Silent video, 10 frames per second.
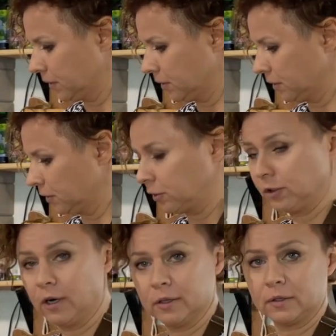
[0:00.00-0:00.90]

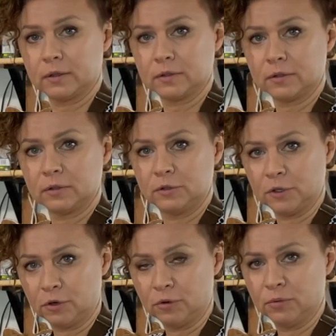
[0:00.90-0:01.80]
thaw the
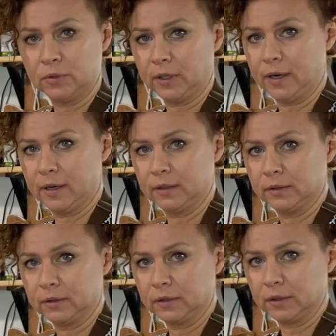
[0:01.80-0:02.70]
dough
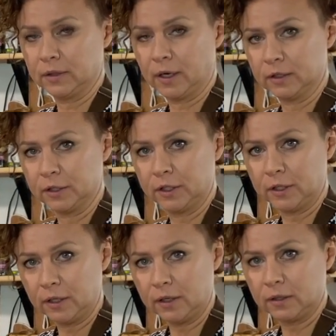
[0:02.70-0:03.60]
and kind of heat